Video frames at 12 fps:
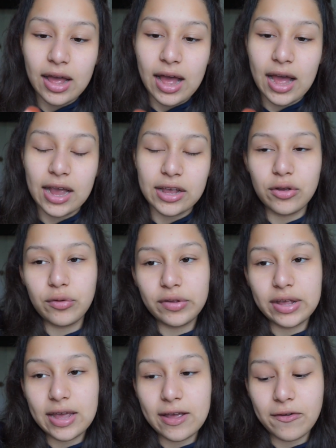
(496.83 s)
I use
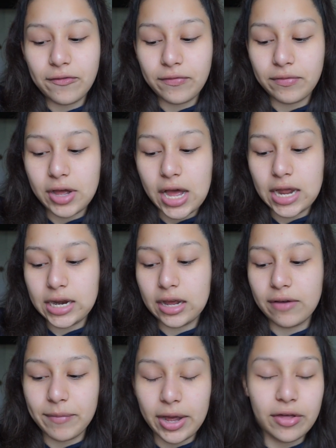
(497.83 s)
it if any
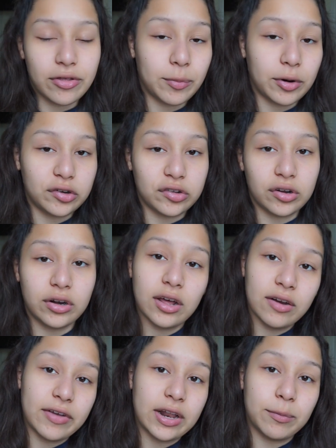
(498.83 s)
of my other brushes are
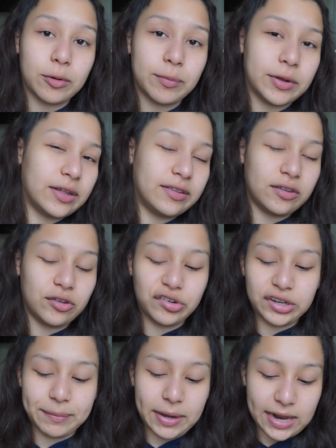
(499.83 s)
not available, but it's
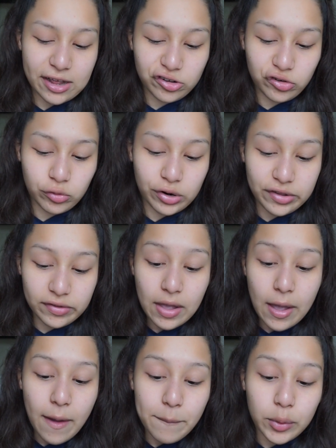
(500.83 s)
usually my last choice.
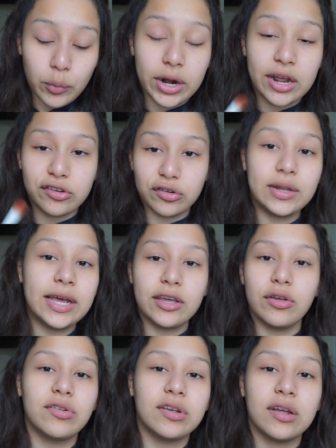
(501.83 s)
But what I do like
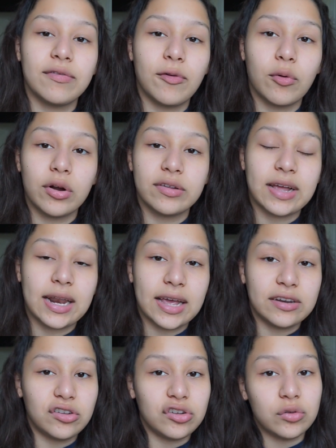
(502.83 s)
using it for is I
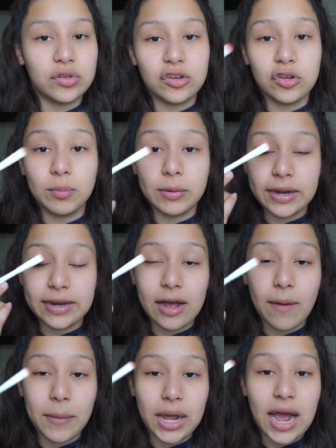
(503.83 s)
like to use it to blend
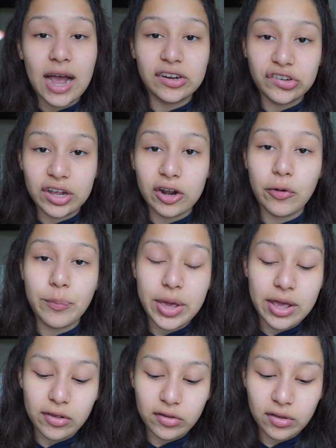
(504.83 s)
out my eyeshadow
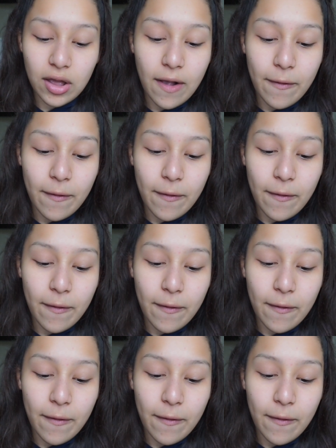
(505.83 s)
base.